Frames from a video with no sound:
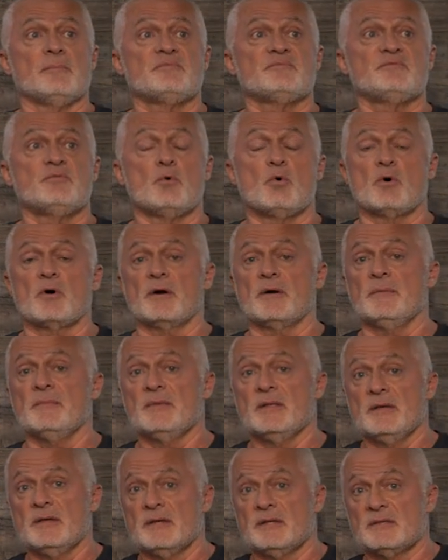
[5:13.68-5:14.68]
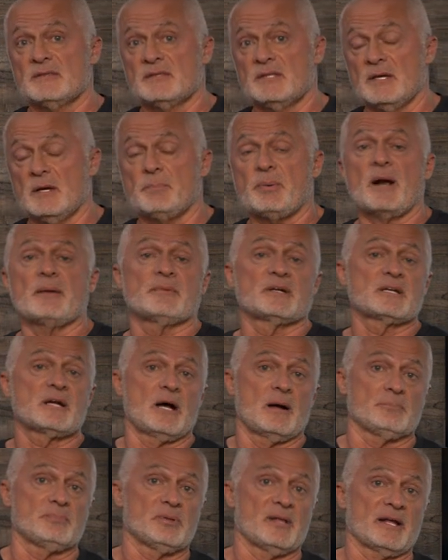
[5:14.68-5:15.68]
for the apartment
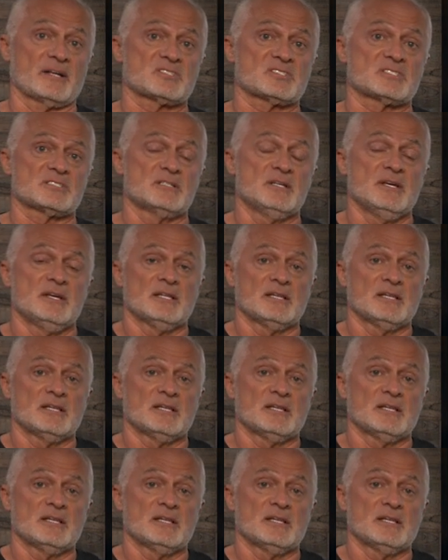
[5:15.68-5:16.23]
complex.